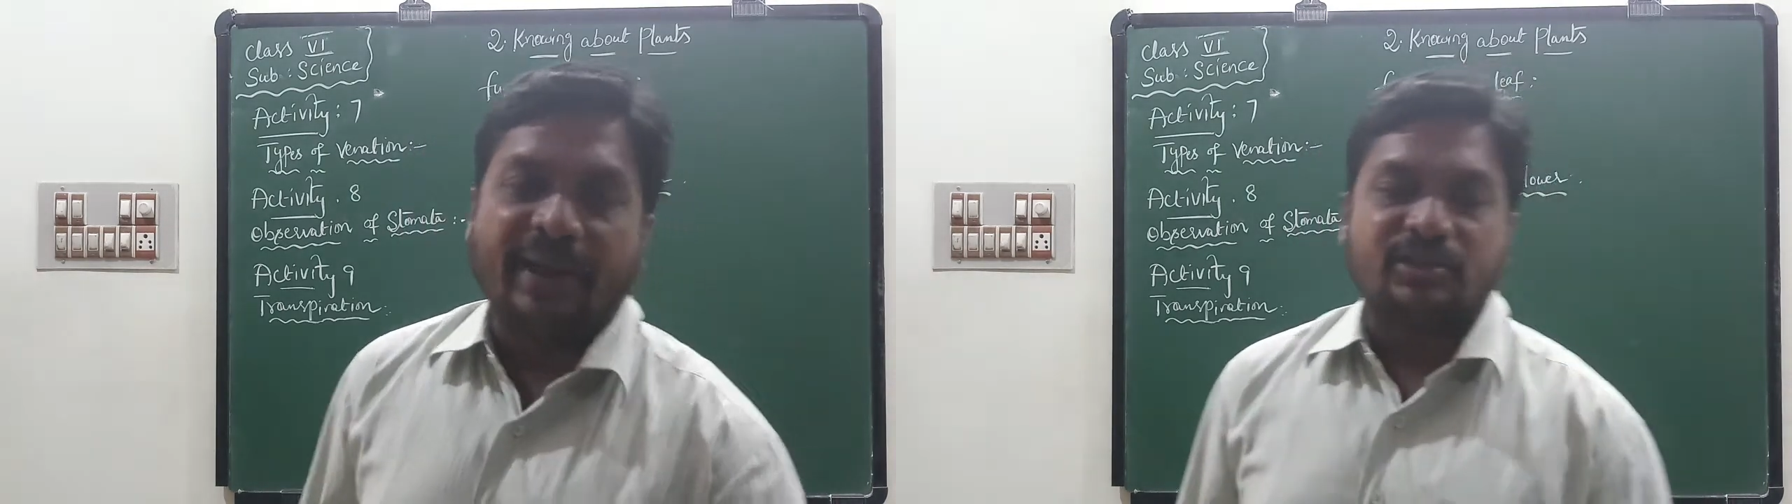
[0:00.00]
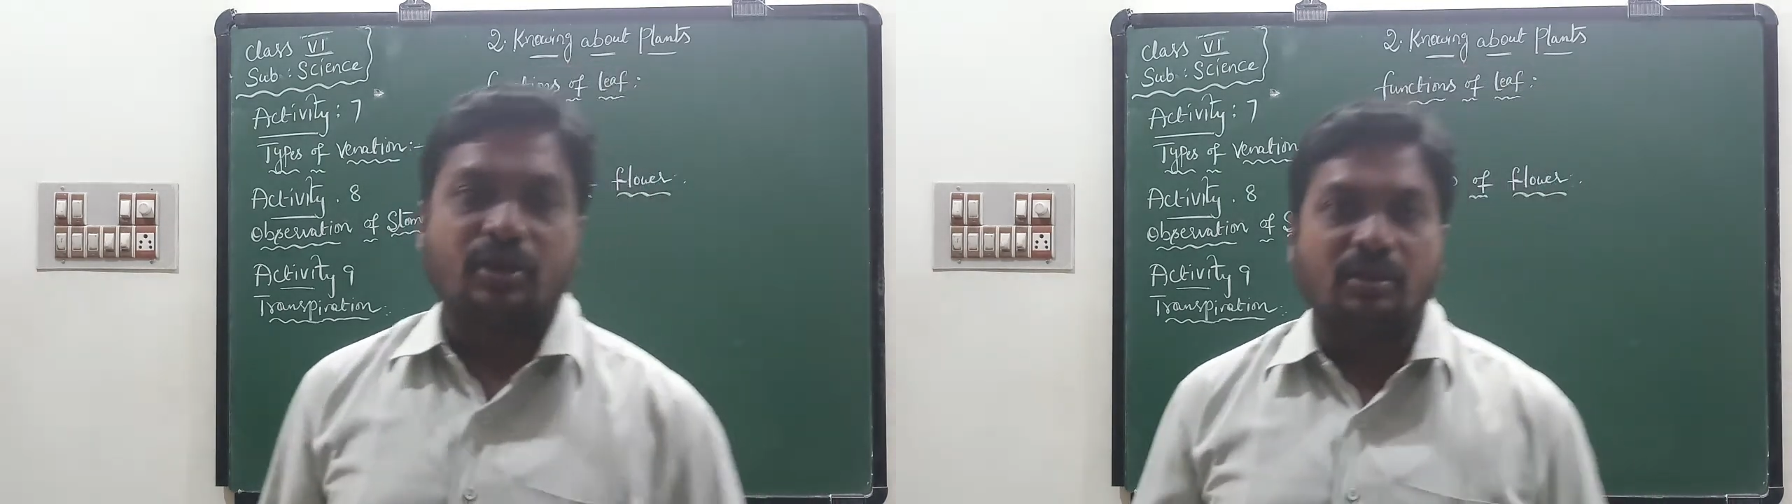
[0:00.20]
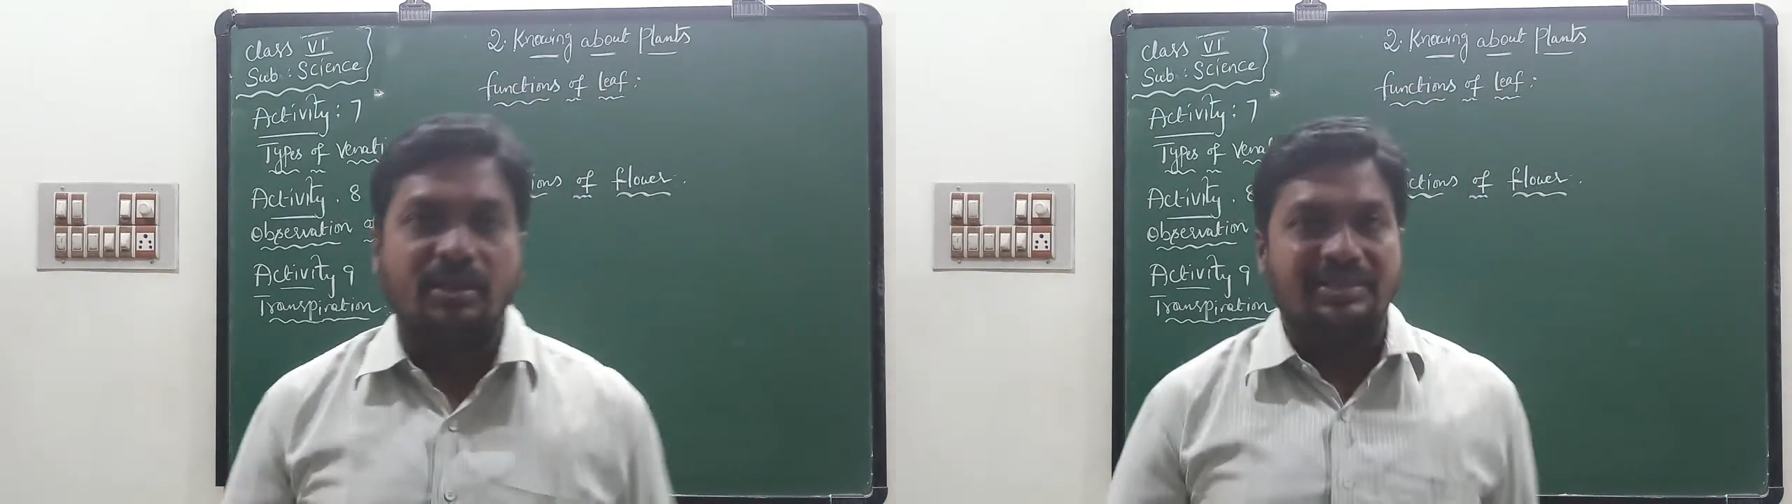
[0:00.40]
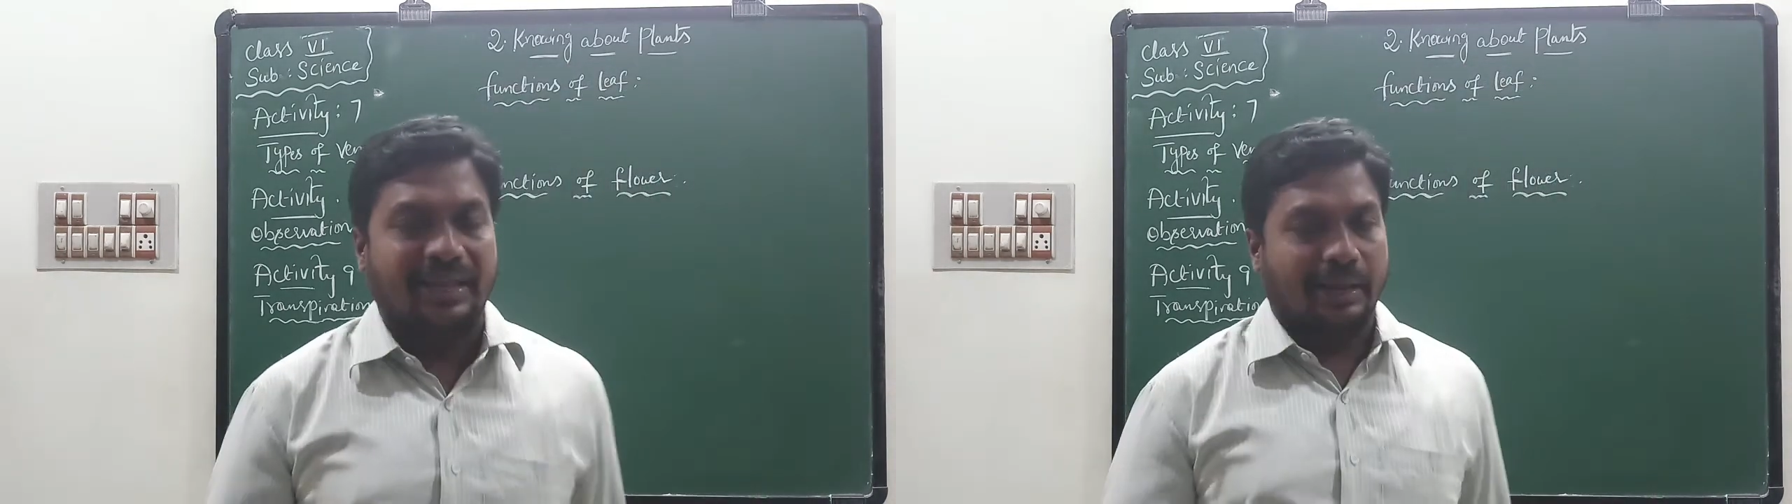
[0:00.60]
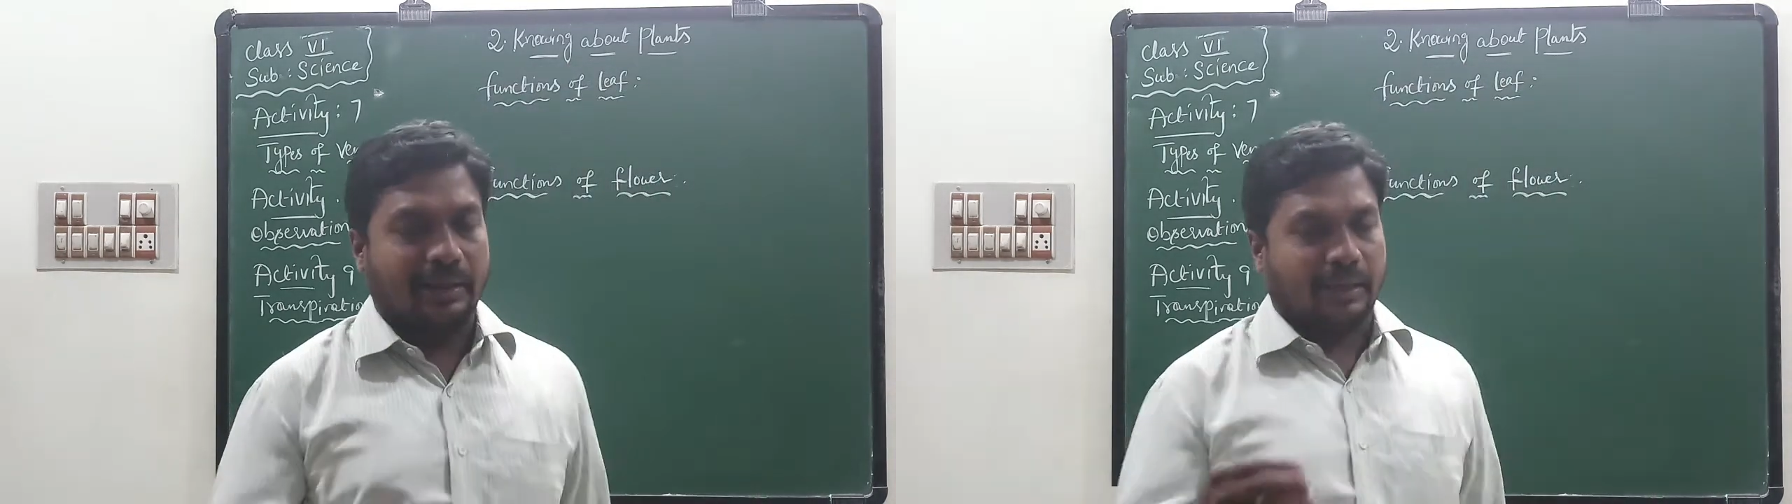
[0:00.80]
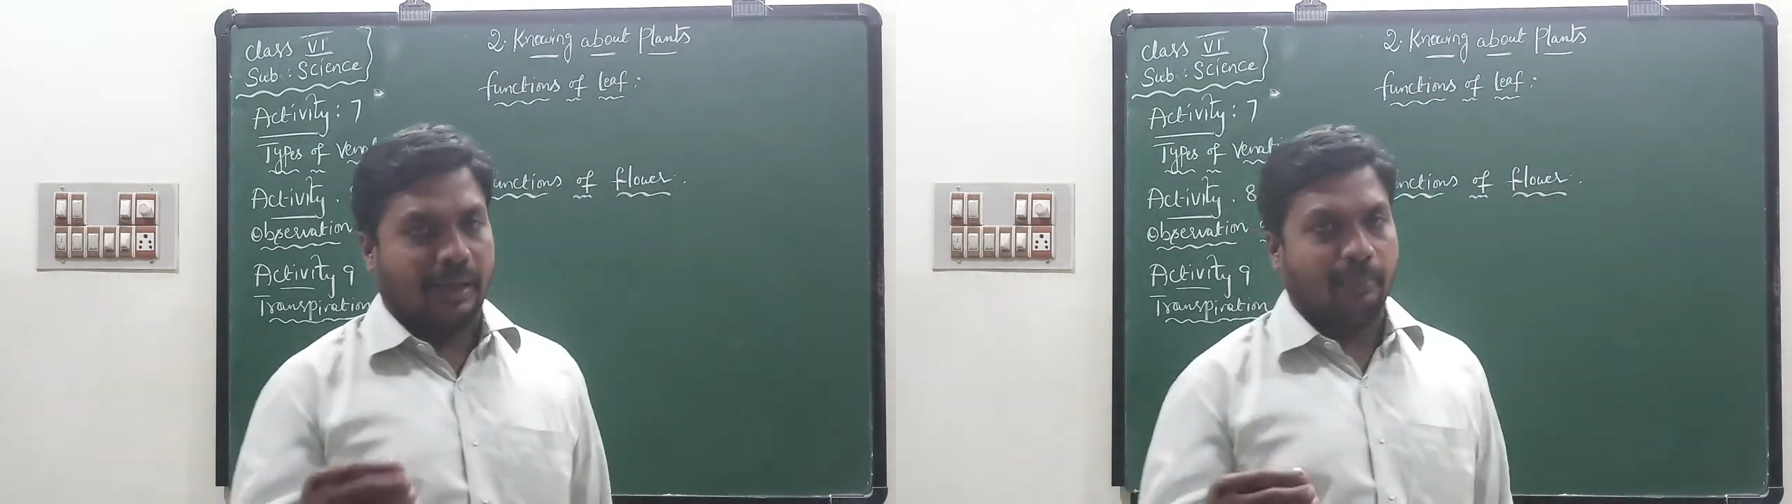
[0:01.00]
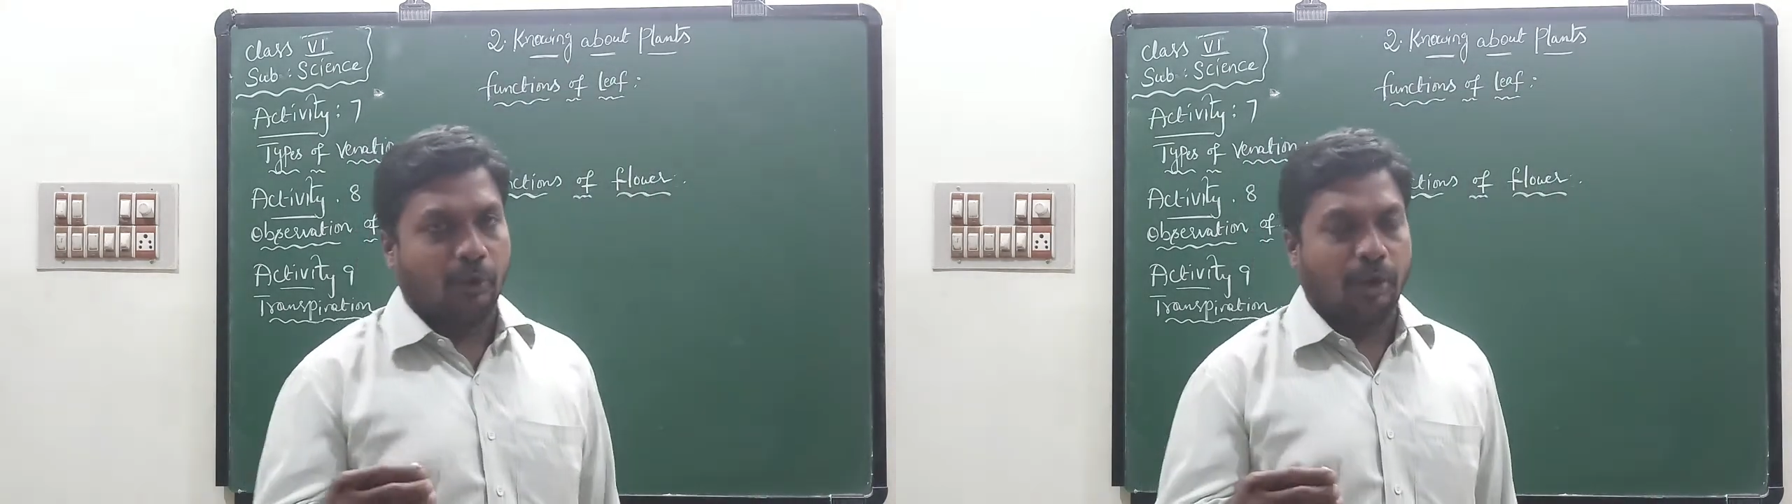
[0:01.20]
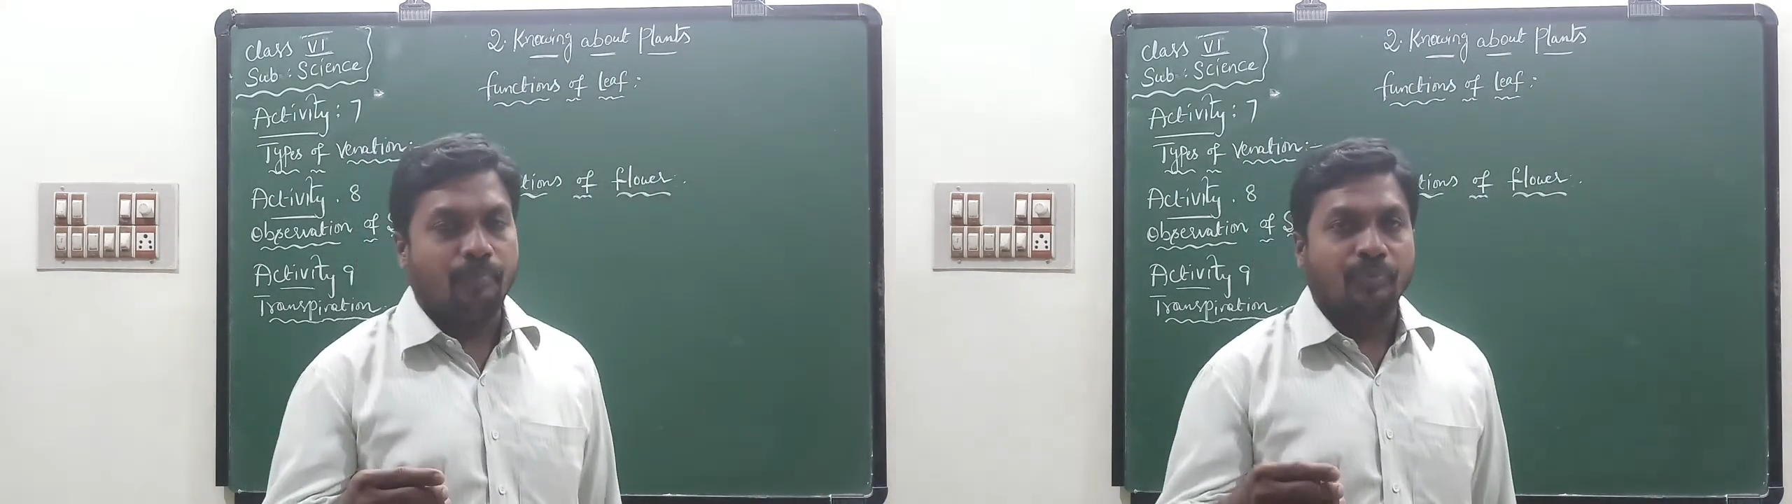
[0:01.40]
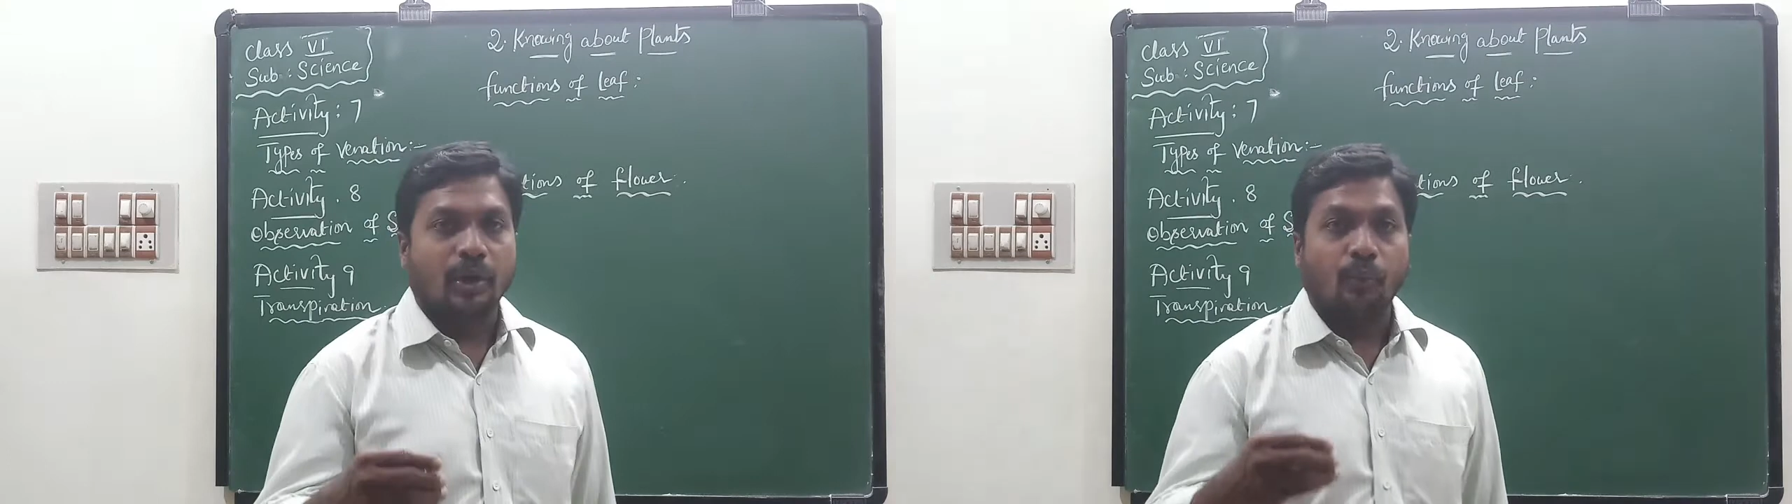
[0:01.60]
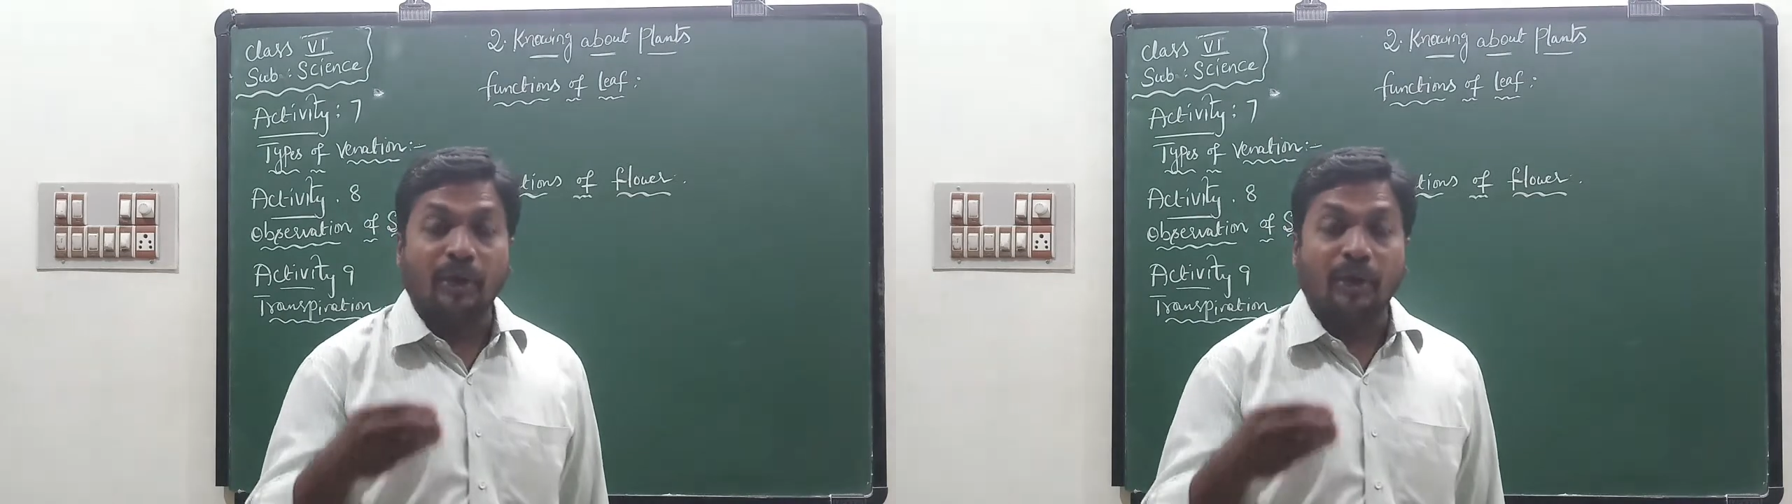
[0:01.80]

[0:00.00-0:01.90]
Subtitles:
based on this table